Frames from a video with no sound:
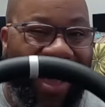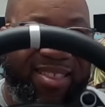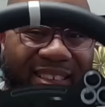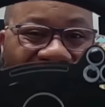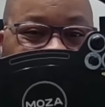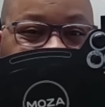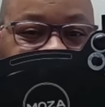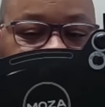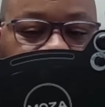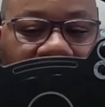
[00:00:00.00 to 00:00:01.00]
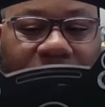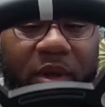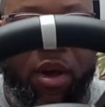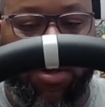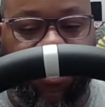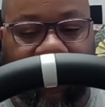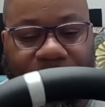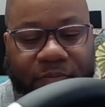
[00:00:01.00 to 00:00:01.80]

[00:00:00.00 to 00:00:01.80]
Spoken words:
I think it looks incredibly awesome.